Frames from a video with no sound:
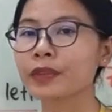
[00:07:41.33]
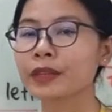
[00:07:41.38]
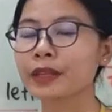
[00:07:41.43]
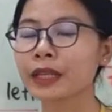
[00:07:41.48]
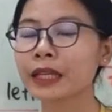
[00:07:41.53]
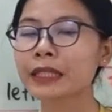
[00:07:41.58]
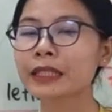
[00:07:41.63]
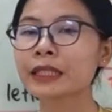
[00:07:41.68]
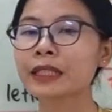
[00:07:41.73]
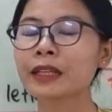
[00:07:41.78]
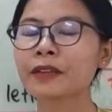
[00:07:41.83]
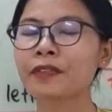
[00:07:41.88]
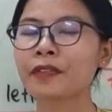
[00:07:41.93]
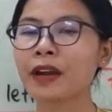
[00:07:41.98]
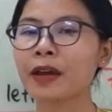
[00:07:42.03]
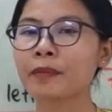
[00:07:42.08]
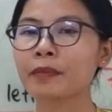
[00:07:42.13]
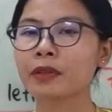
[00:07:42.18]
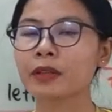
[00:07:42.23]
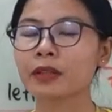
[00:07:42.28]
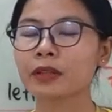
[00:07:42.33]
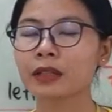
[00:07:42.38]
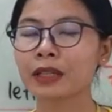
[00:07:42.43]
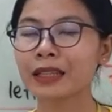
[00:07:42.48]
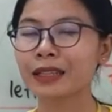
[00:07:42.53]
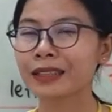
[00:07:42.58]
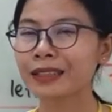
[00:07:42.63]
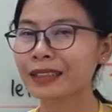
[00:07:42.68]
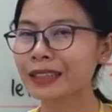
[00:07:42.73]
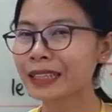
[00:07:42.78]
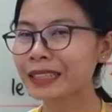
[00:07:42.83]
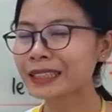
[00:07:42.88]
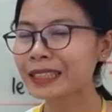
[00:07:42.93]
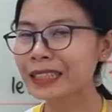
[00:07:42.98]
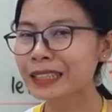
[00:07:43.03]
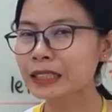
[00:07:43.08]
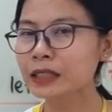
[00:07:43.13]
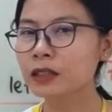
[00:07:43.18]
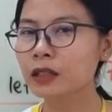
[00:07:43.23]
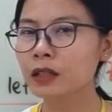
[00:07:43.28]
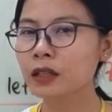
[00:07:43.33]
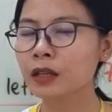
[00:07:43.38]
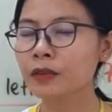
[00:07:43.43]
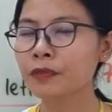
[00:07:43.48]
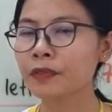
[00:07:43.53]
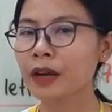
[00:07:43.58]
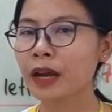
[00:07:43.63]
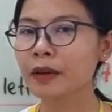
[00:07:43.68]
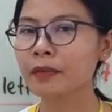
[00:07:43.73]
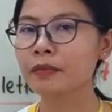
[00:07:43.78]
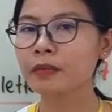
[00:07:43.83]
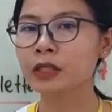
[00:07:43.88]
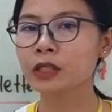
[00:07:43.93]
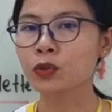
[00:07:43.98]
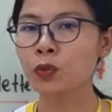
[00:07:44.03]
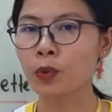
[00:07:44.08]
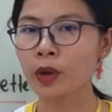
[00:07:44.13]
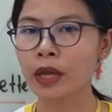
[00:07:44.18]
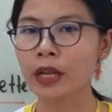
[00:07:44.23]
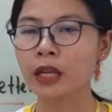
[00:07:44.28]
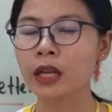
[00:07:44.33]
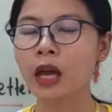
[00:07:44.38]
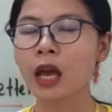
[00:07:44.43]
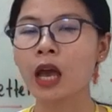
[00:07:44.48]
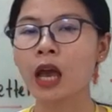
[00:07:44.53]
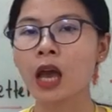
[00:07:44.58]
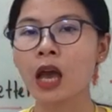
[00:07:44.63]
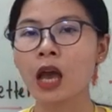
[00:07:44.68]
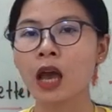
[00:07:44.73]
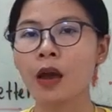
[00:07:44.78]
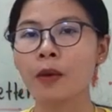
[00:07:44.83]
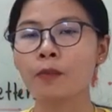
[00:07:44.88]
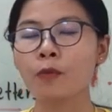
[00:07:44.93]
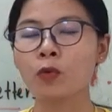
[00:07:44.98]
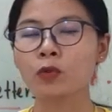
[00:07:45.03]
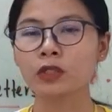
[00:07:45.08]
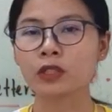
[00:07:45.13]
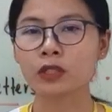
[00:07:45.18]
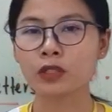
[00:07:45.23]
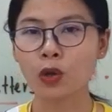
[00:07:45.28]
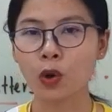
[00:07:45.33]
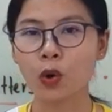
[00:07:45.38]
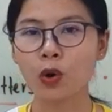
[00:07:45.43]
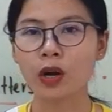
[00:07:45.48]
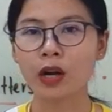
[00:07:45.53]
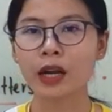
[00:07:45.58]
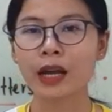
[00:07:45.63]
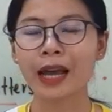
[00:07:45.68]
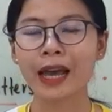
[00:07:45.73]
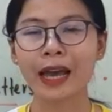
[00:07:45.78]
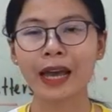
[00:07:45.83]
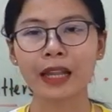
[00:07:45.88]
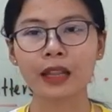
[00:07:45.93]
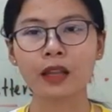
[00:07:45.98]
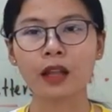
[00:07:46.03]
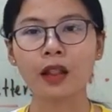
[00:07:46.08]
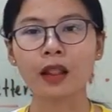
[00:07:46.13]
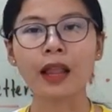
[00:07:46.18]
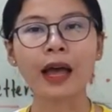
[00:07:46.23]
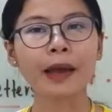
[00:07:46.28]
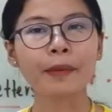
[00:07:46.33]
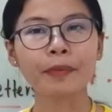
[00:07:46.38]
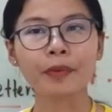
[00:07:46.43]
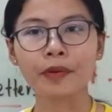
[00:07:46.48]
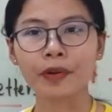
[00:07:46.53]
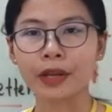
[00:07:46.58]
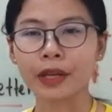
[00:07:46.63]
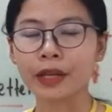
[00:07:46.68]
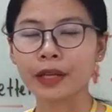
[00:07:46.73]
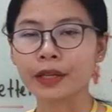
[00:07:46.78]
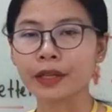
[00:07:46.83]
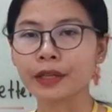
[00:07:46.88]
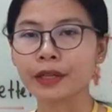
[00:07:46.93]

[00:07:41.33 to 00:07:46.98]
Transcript: this is different. This is the difference between bookstore and the library.